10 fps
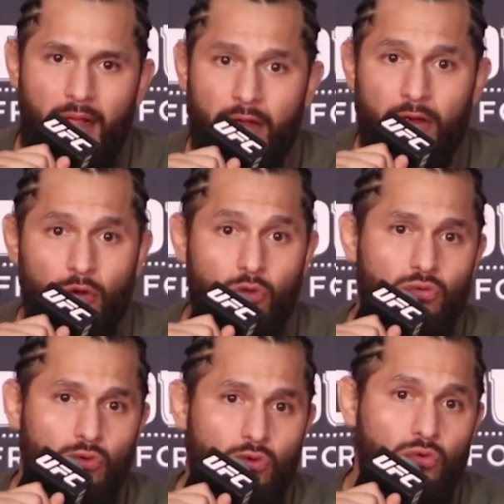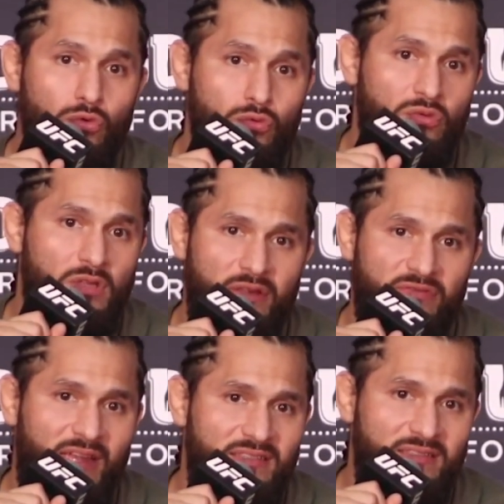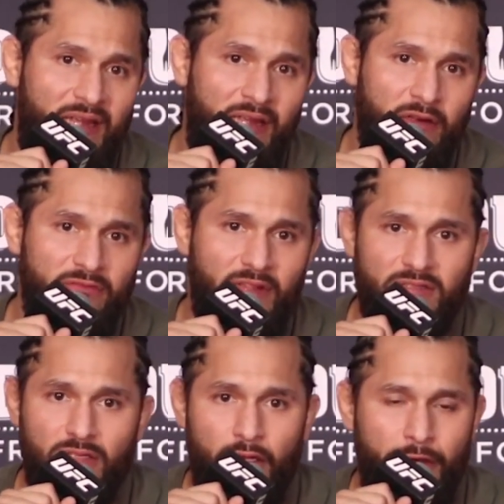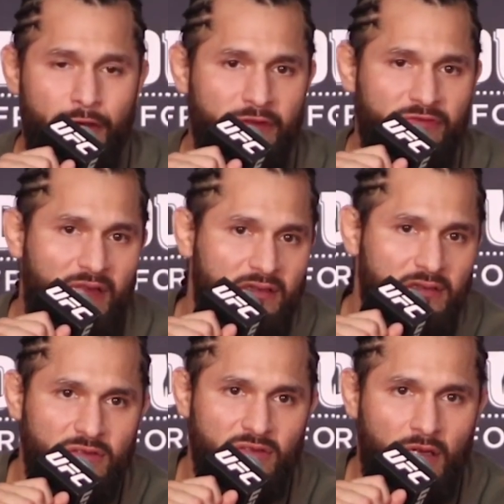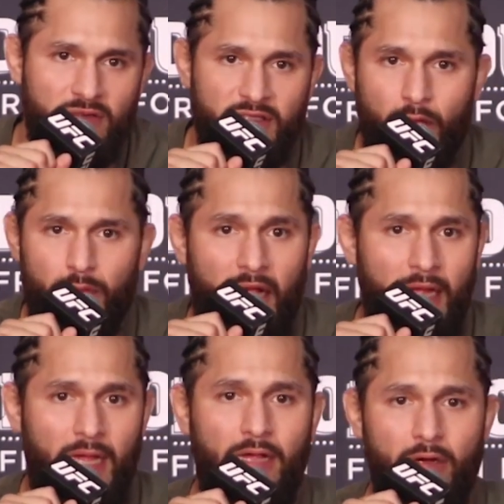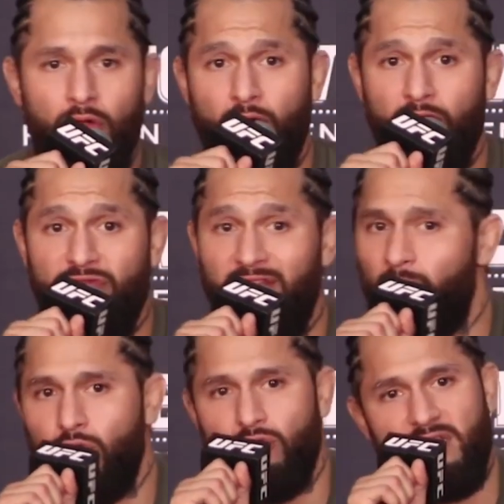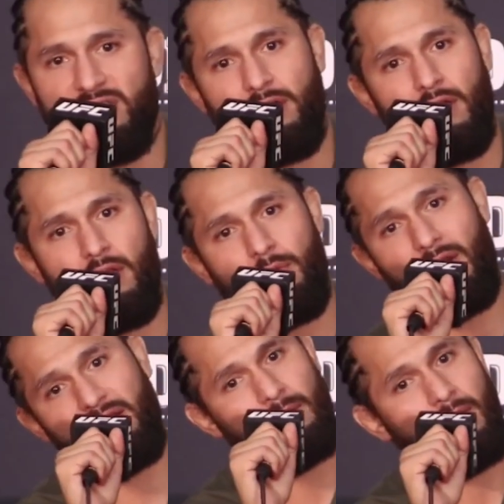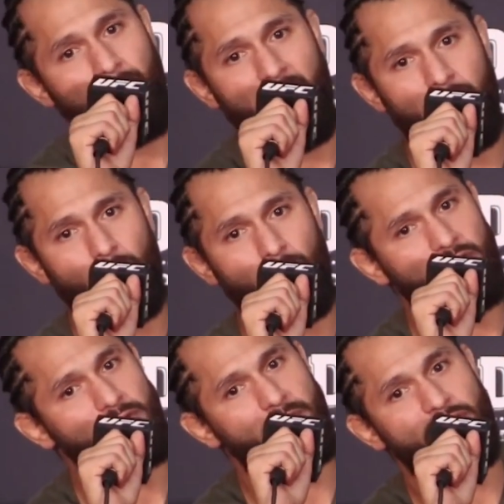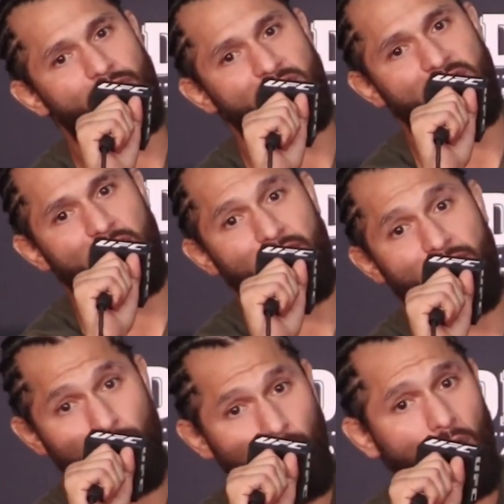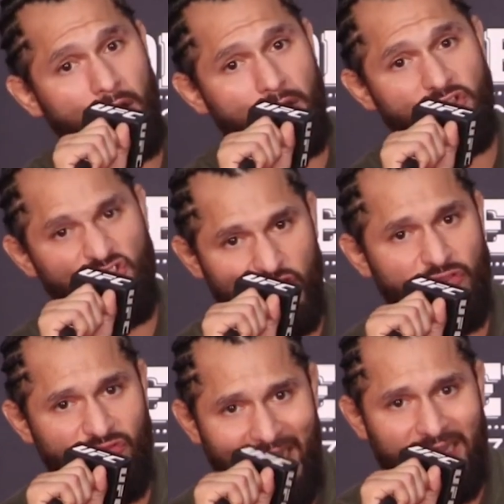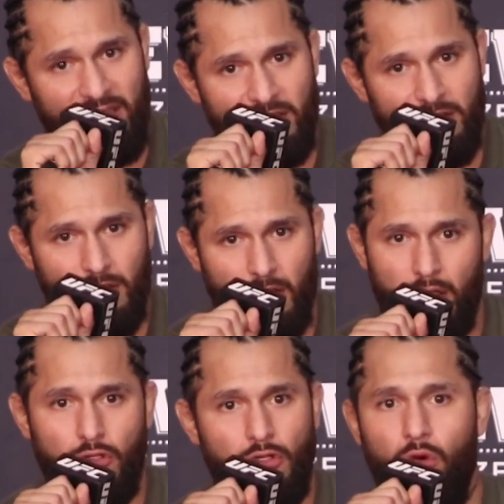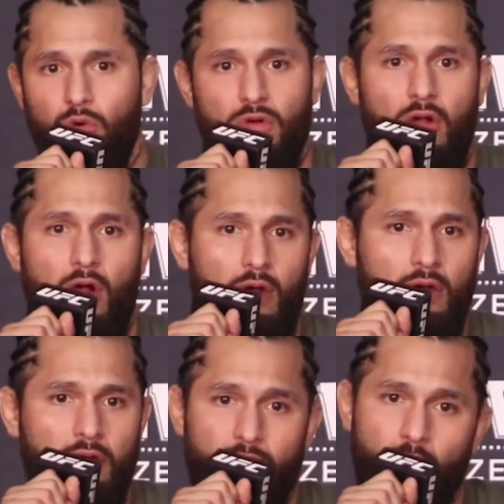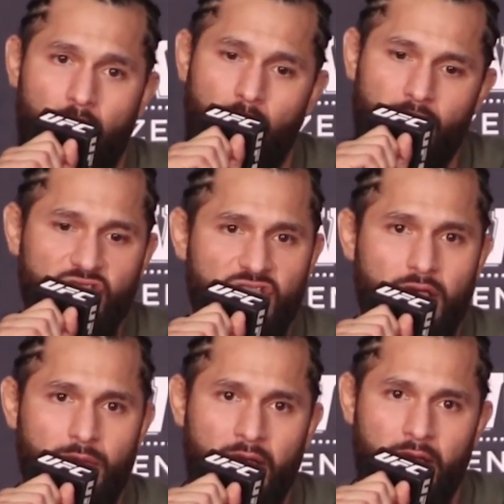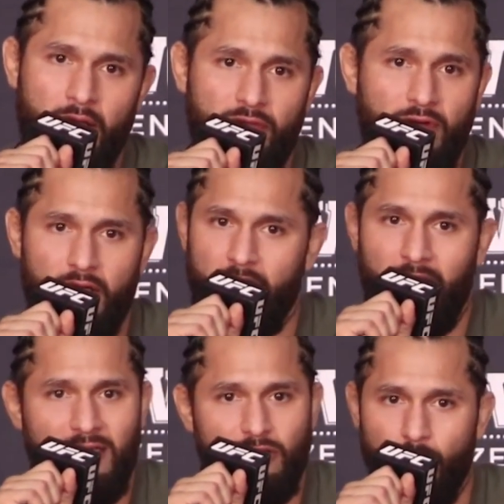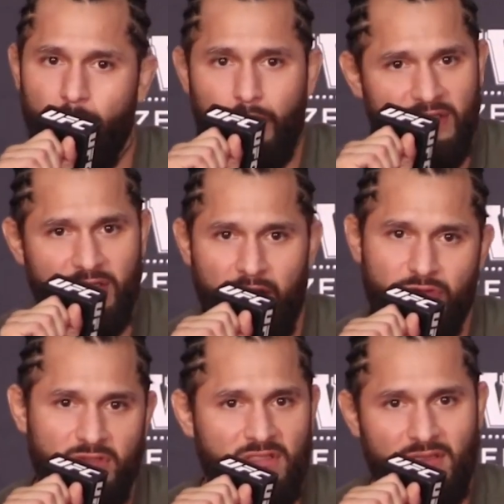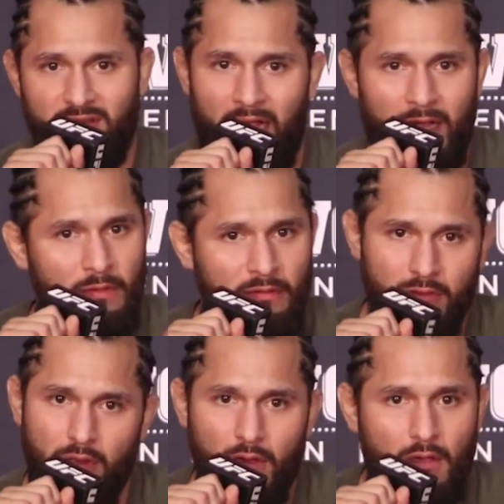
I don't know who if that's Dana, if that's Hunter, if that's Sean Shelby. I don't know of them who does it, but I think my body of work speaks for itself. If you want sheer violence, you know who to call. If you want other shit, man, fucking guys going to press conferences on time and